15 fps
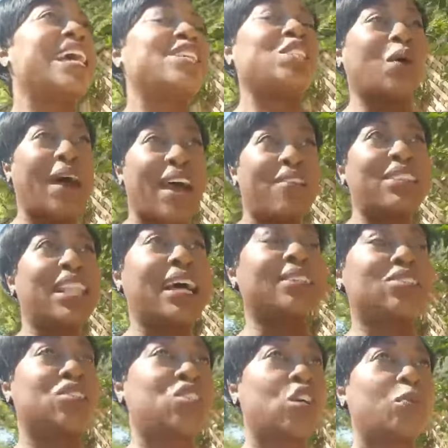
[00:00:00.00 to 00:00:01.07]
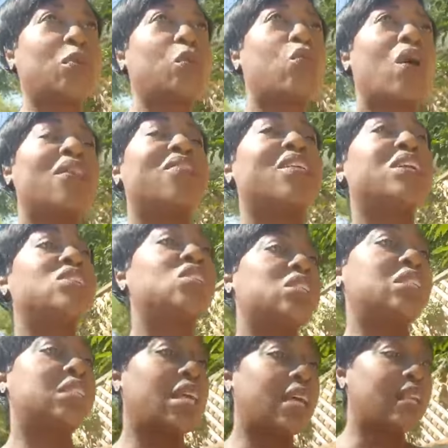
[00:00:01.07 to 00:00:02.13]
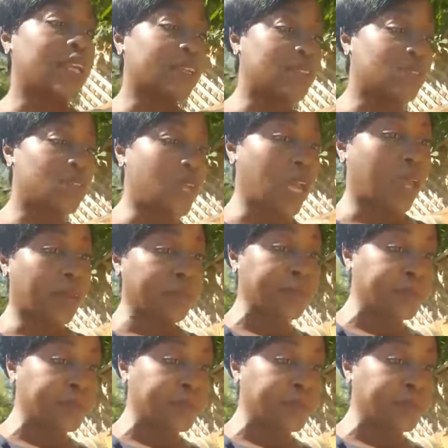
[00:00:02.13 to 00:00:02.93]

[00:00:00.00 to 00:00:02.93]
So I have a lot to share, but one thing she said yesterday